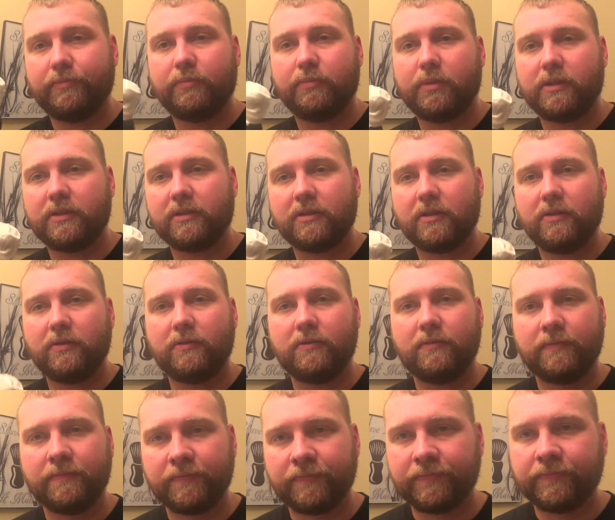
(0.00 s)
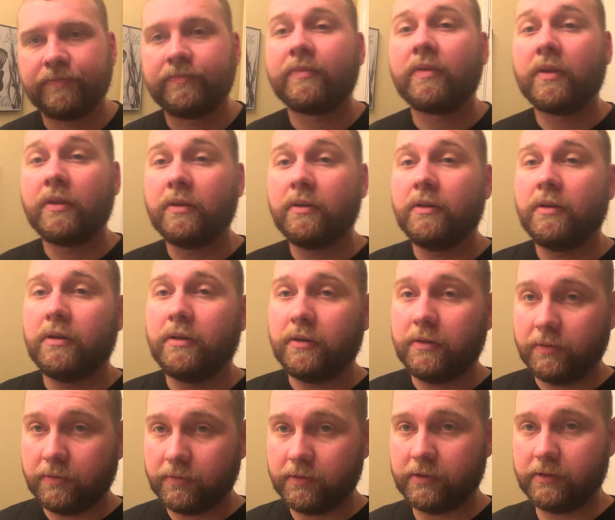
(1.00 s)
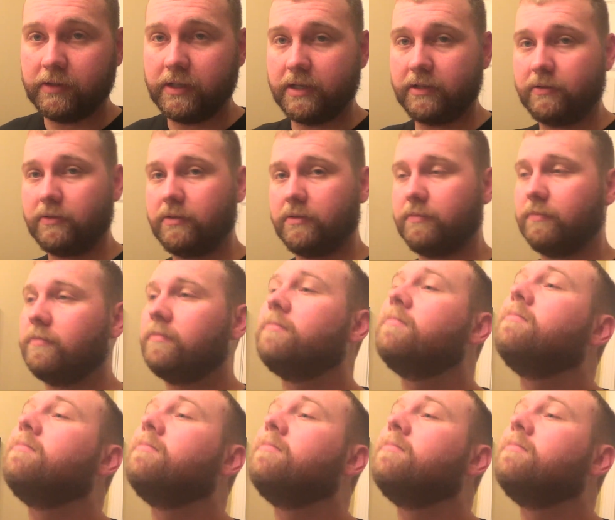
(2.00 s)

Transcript: Plisson, I'm gonna lather up.